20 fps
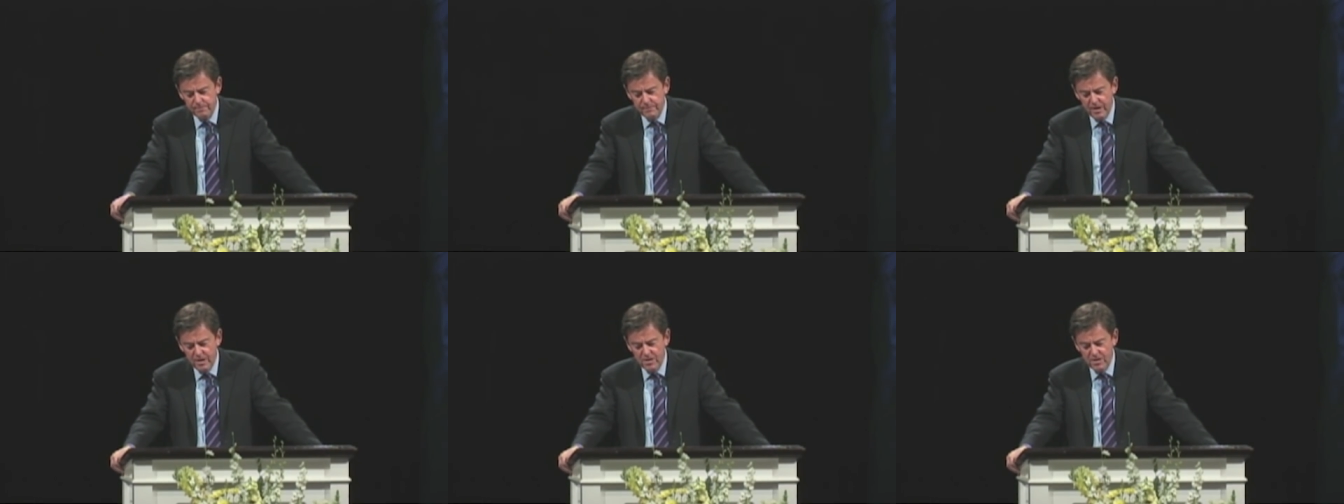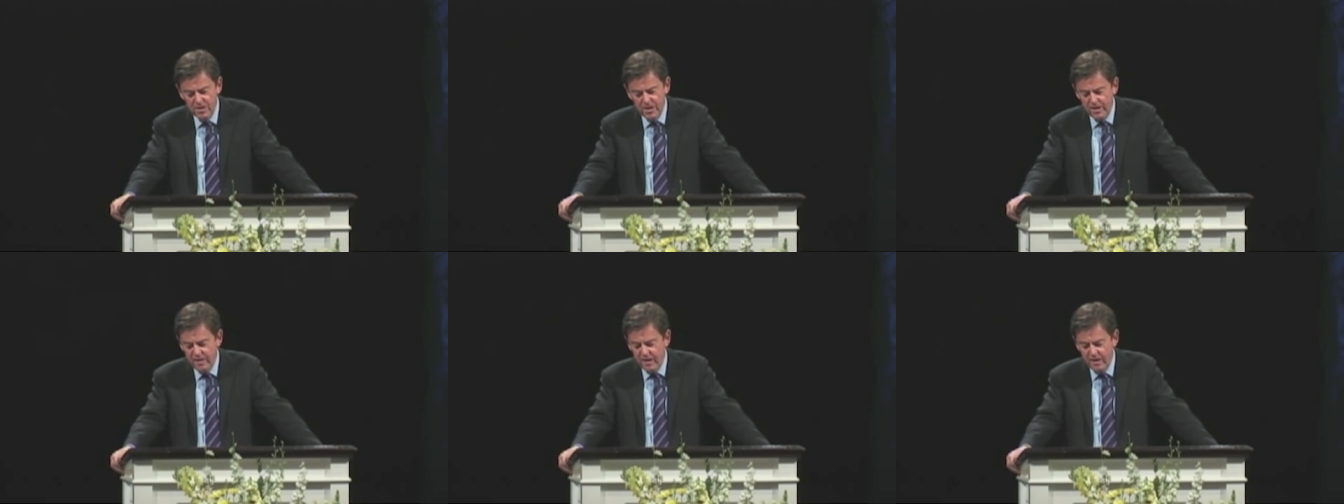I
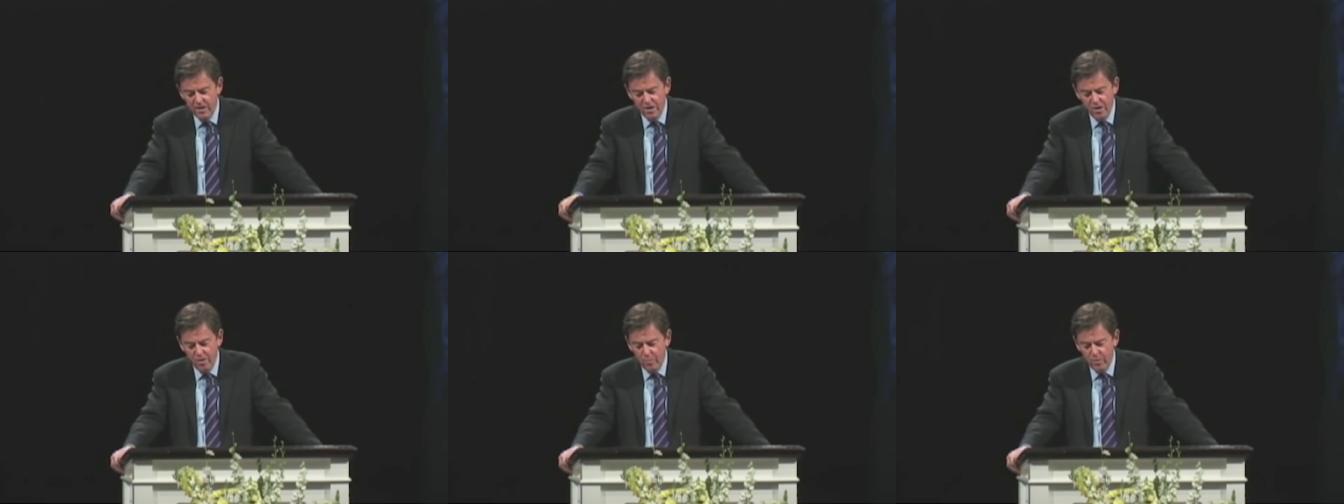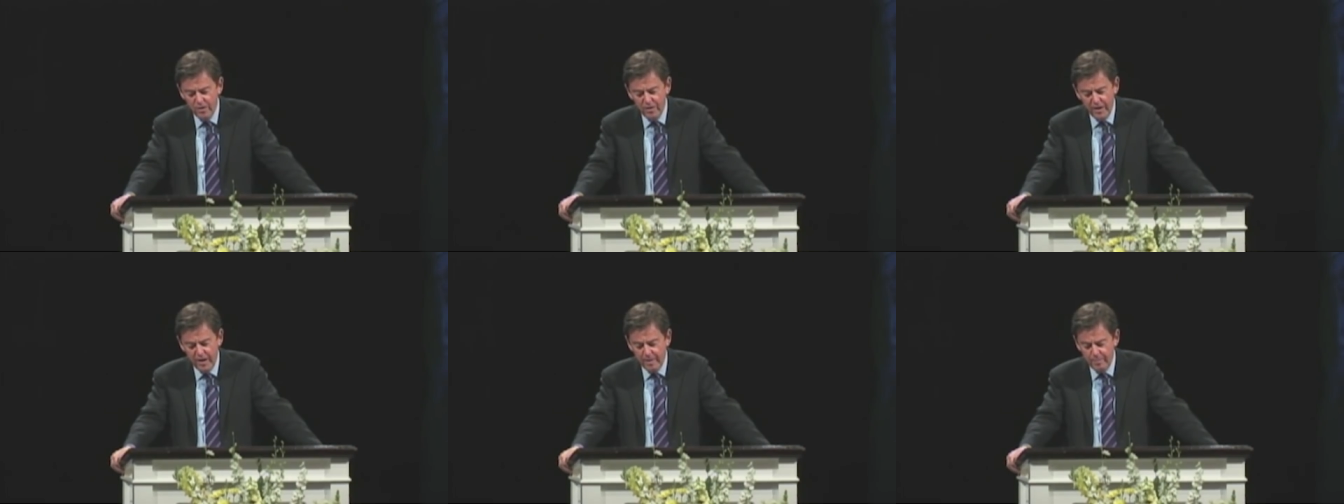say that not
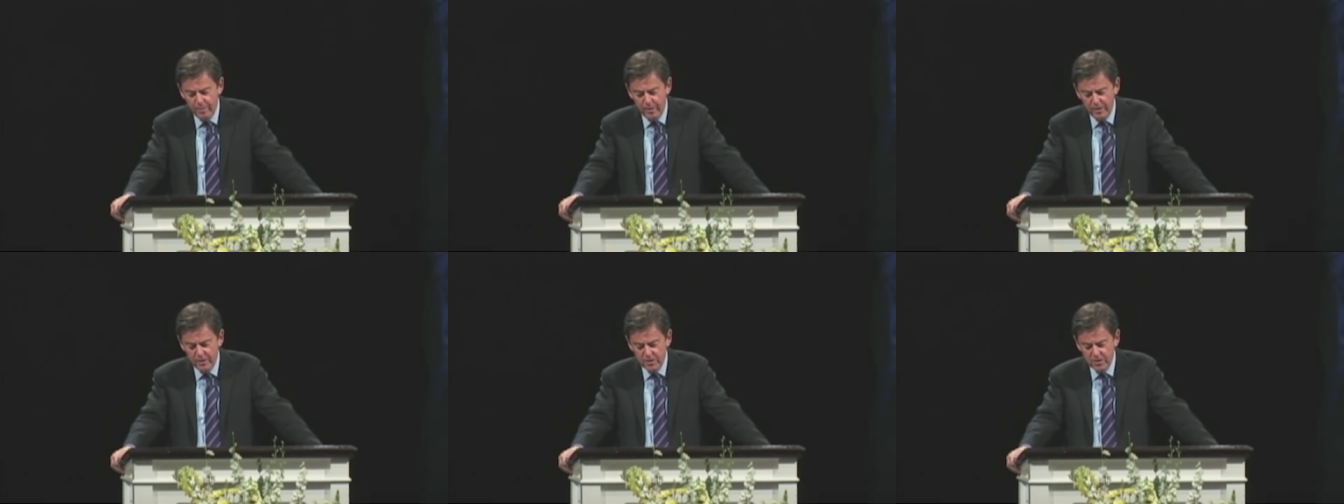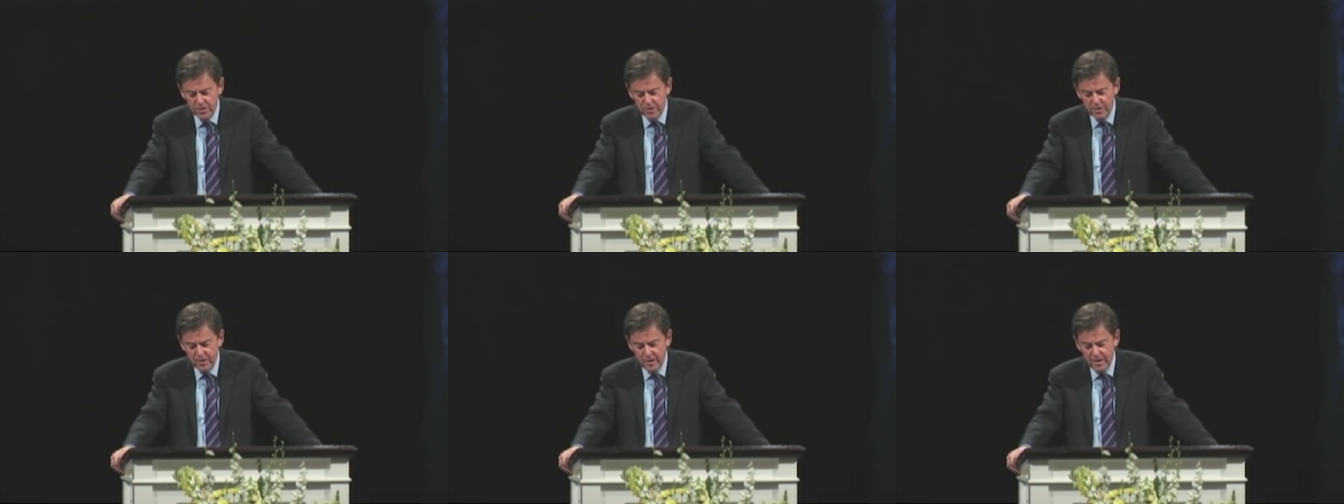with
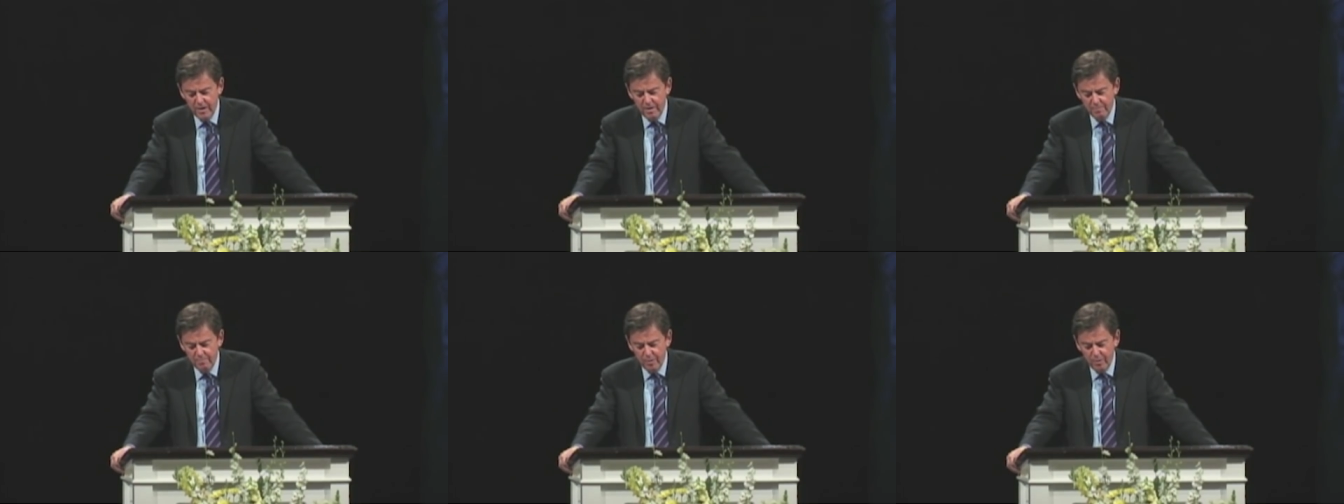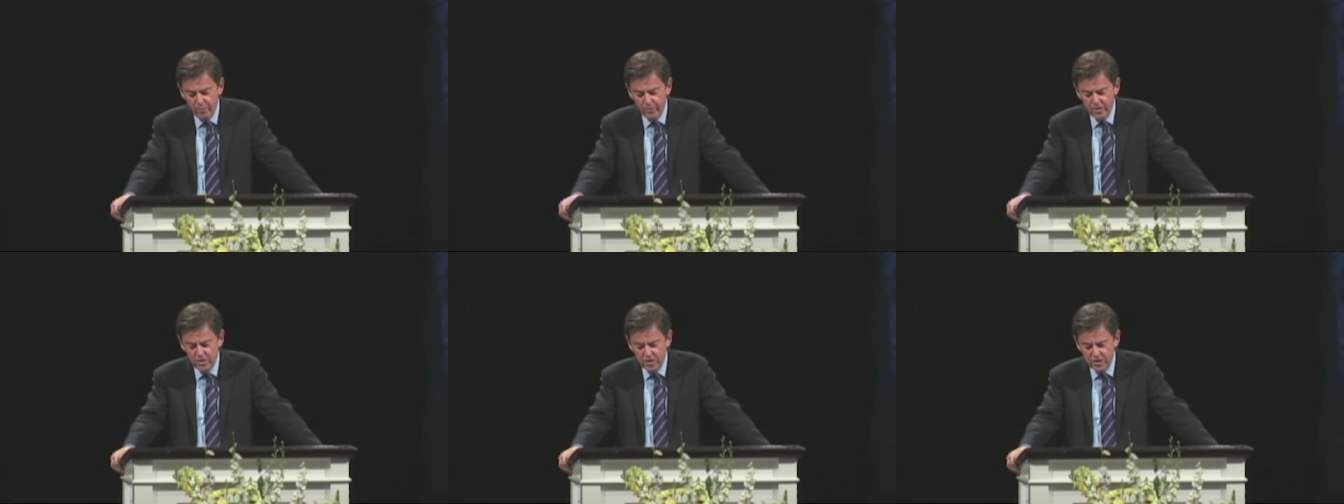happiness,
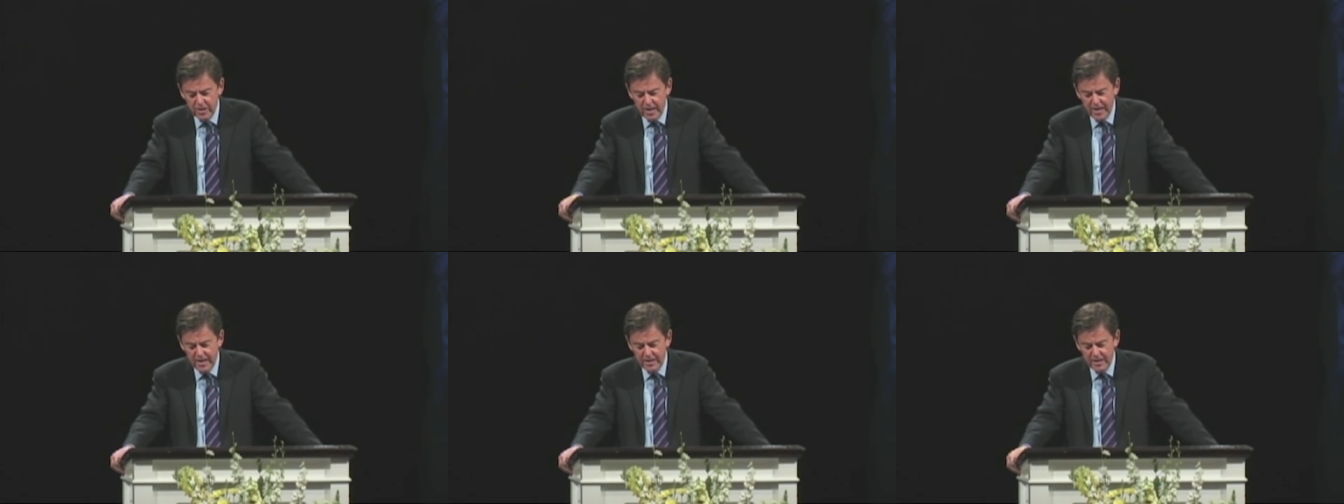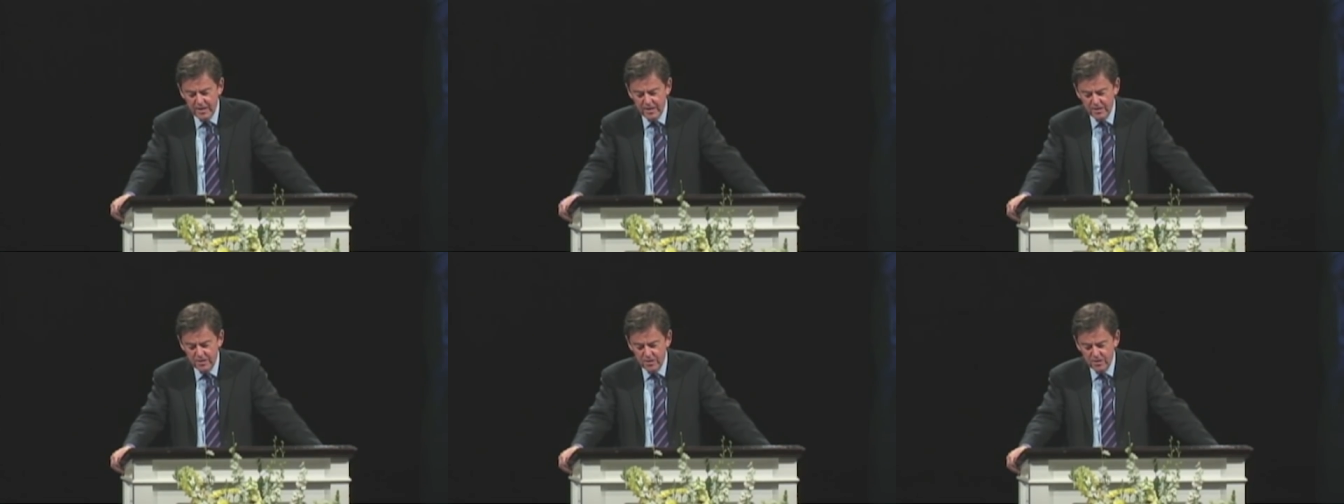but with
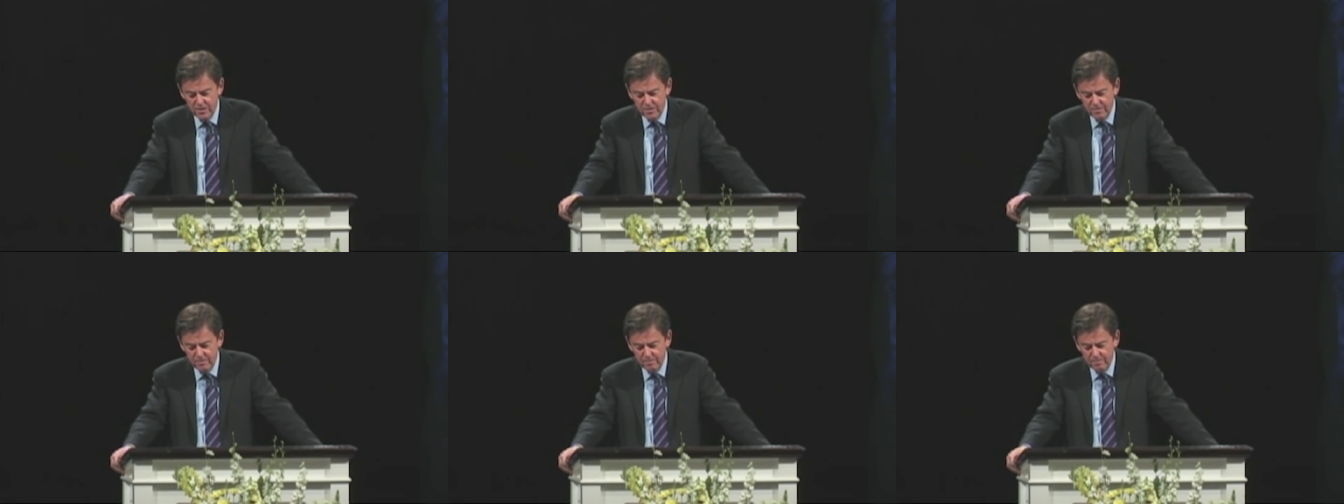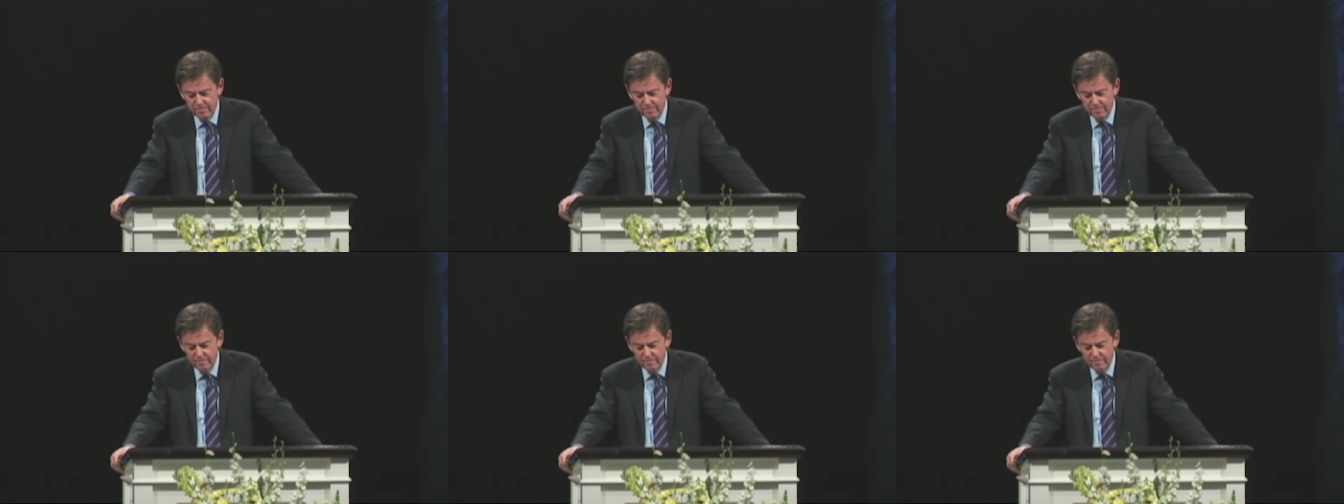sadness.